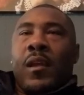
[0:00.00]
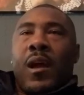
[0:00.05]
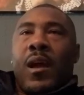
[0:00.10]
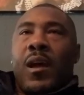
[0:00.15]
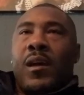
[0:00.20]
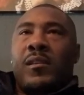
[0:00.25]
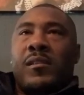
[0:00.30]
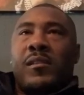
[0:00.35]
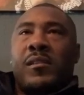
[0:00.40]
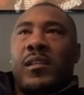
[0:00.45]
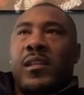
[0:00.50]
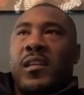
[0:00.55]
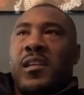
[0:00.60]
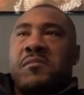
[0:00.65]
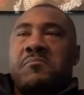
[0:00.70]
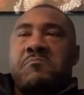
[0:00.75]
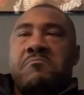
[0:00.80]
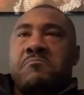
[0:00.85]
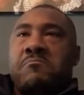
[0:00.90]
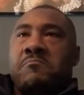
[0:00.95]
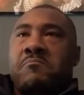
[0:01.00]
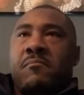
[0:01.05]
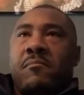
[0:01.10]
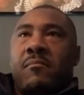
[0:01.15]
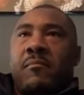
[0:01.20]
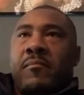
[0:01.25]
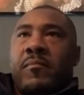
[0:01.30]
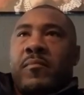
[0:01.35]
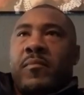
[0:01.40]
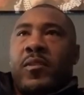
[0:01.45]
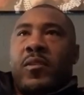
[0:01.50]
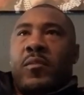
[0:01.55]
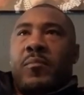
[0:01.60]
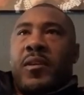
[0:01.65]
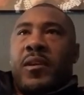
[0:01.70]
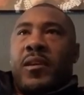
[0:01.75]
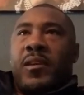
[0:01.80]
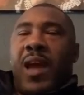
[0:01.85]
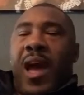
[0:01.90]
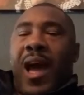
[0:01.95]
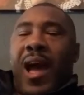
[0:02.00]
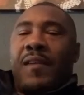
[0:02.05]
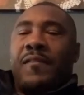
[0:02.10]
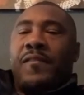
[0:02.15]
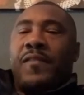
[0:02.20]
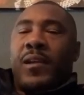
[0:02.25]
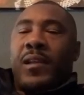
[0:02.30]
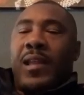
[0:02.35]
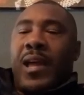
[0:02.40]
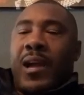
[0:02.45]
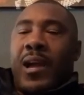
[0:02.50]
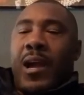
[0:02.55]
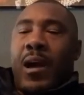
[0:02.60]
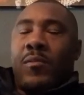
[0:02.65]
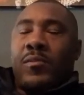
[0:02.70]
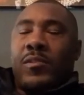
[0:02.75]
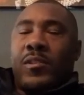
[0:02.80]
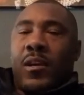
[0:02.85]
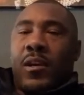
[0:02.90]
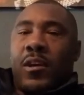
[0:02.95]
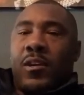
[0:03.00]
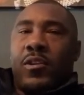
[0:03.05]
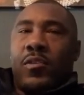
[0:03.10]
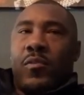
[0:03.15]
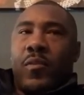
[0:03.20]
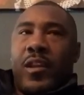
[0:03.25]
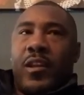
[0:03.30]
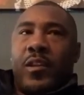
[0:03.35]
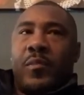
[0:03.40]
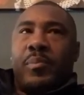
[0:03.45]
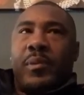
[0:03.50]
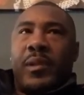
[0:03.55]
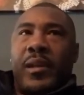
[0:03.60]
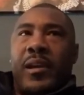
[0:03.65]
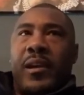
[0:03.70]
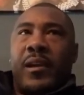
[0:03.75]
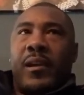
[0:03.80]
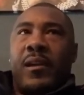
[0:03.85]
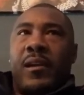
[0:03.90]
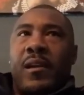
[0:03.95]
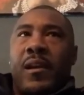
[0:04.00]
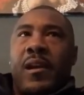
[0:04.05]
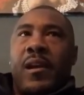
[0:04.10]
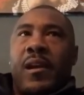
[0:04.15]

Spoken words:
I mean, I felt like I was an underrated player